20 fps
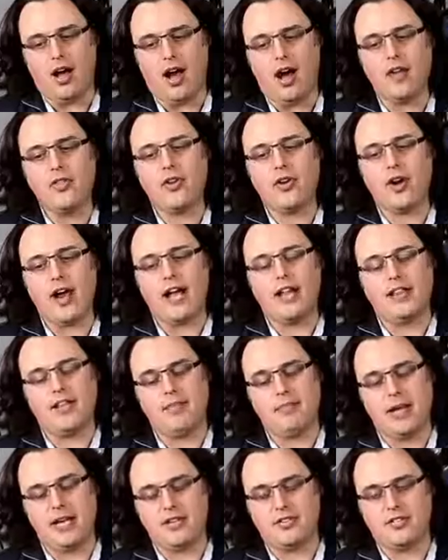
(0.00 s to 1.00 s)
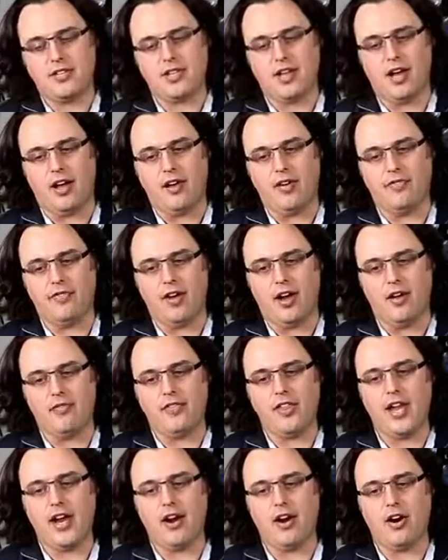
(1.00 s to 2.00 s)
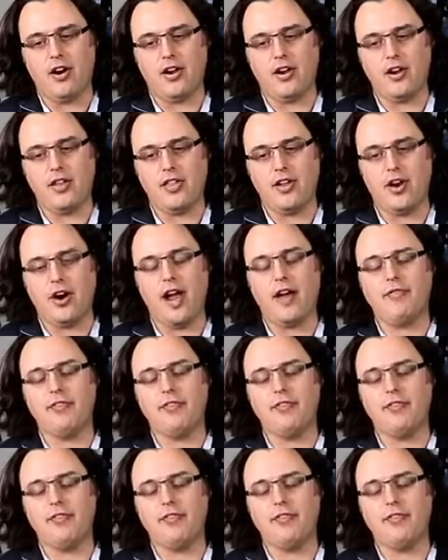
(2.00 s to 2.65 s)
other elements of their